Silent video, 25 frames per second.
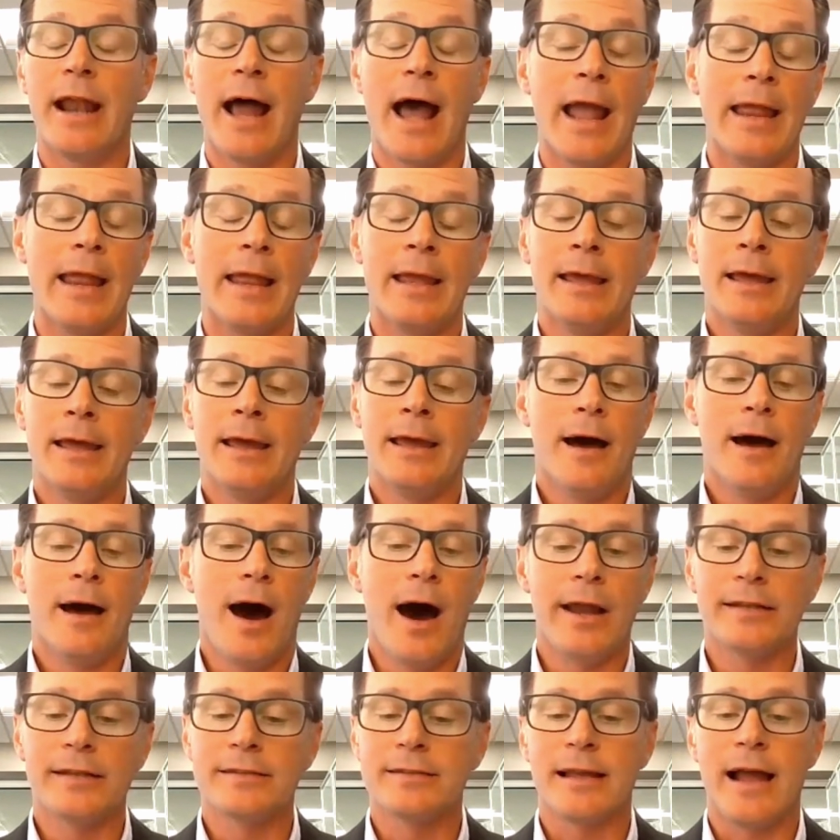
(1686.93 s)
I
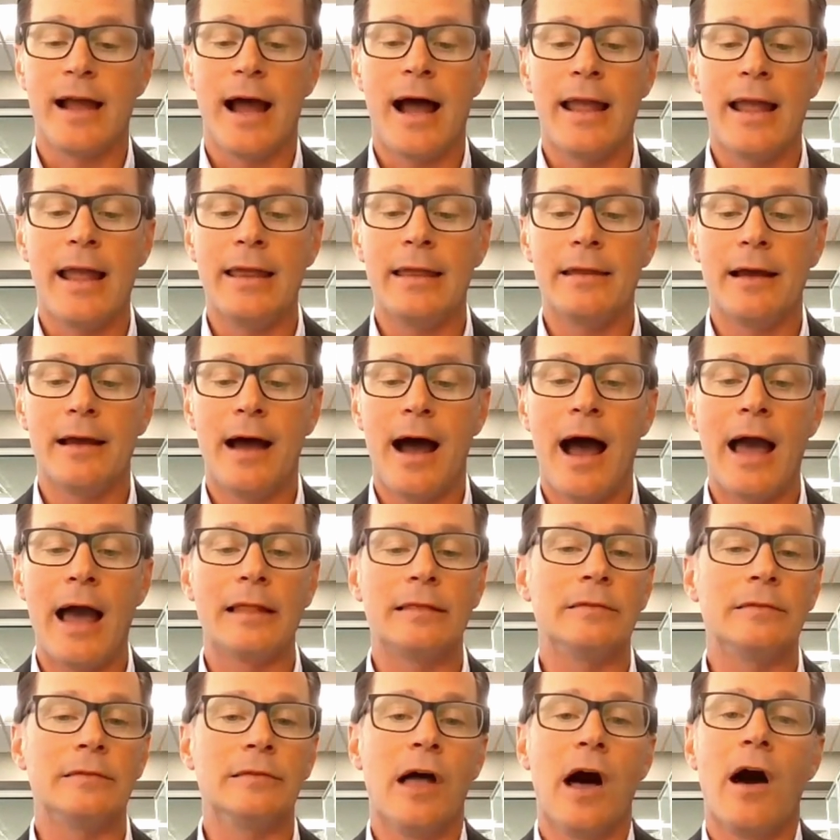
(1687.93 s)
honestly
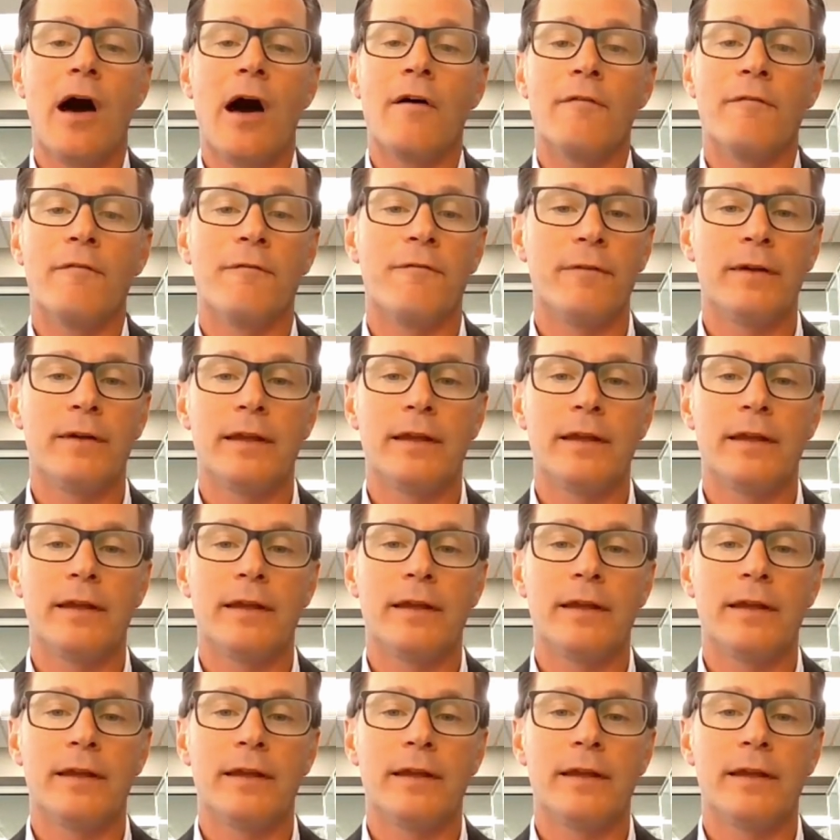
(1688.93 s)
love